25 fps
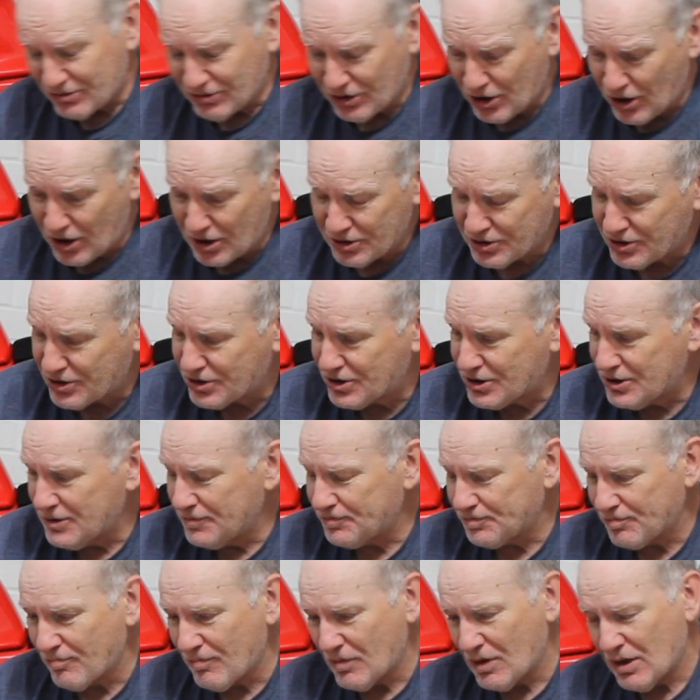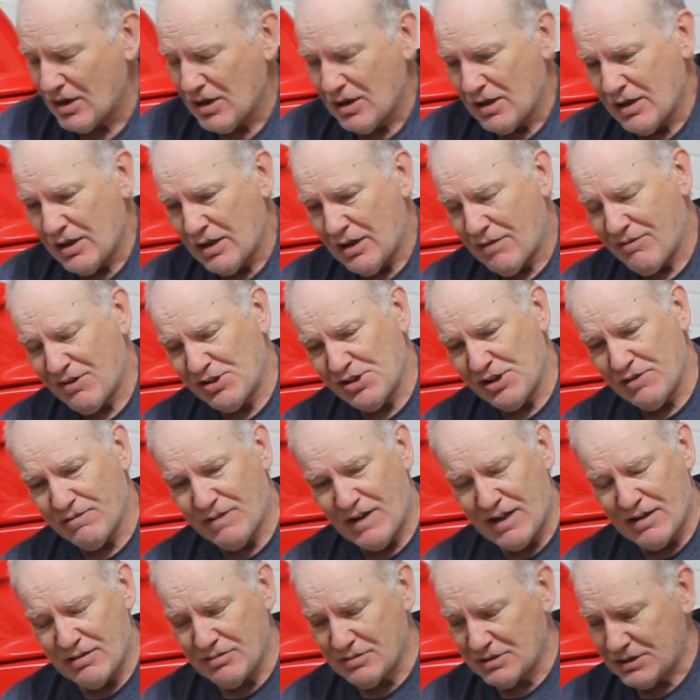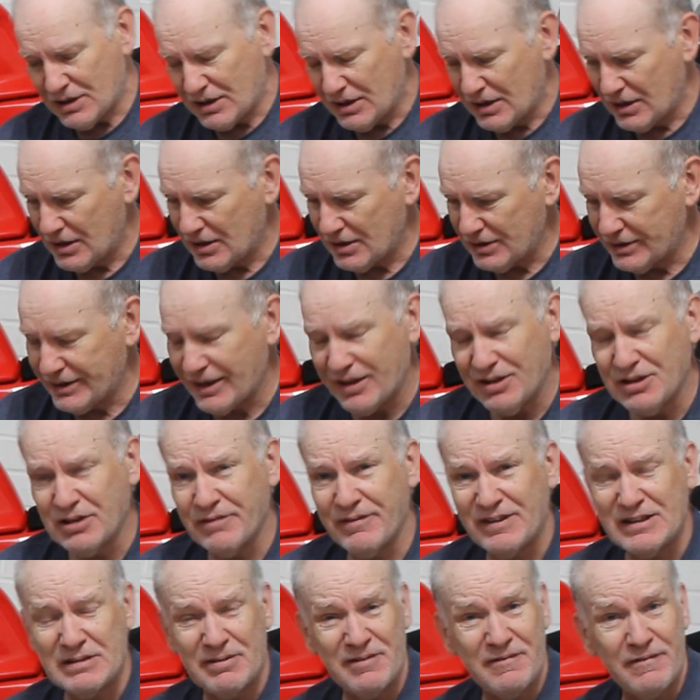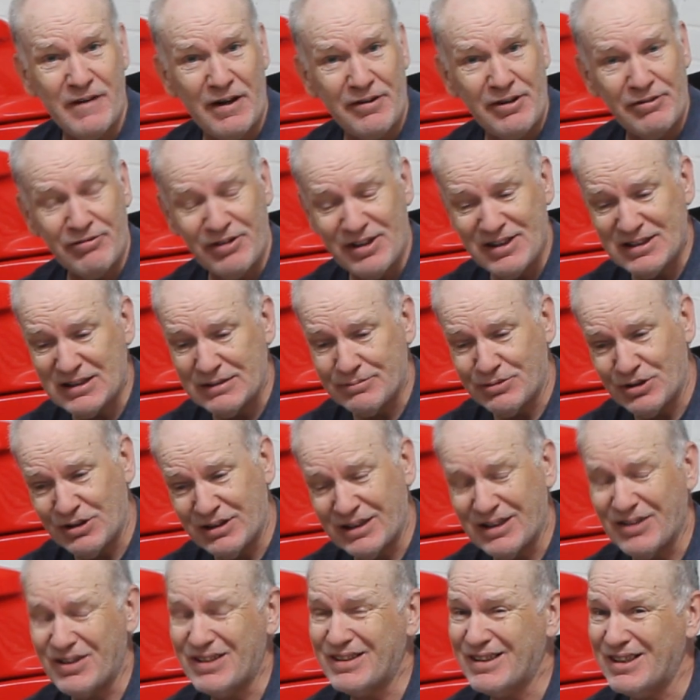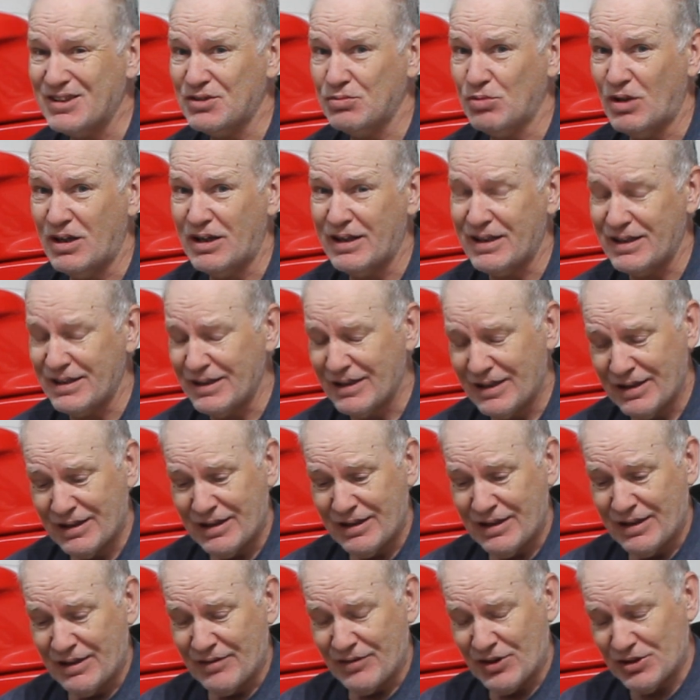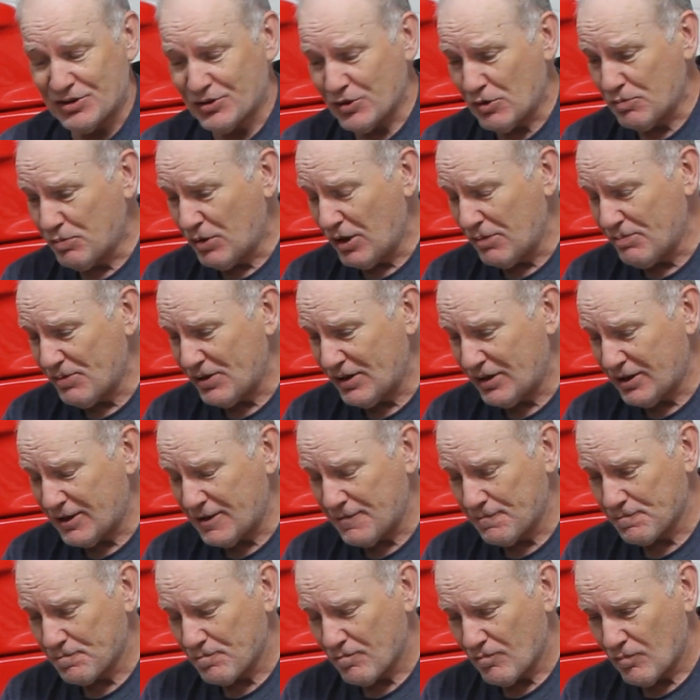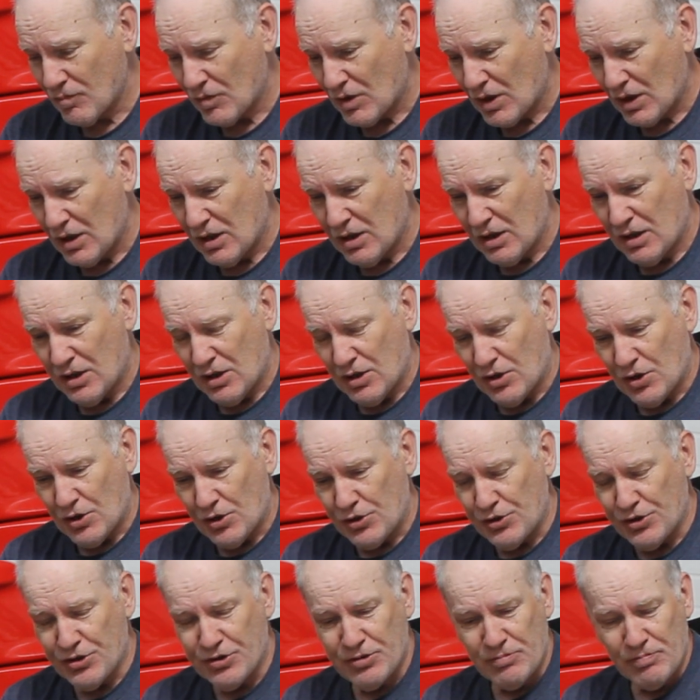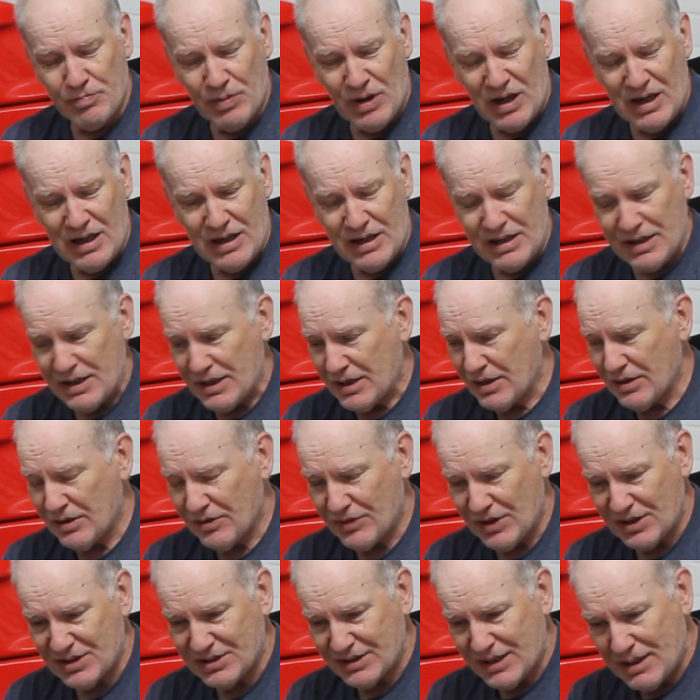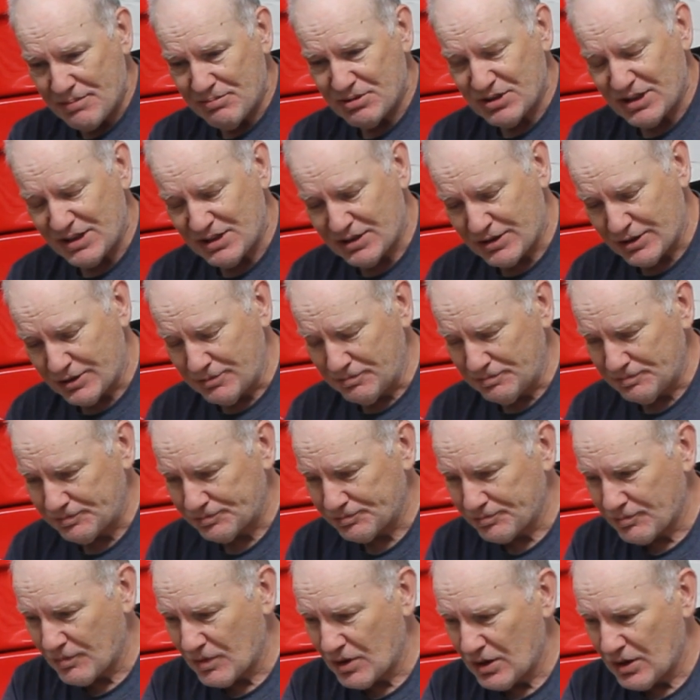and costs, I've actually found Delkavic to be very reasonable, and I think that's why they're so popular. You can buy the same system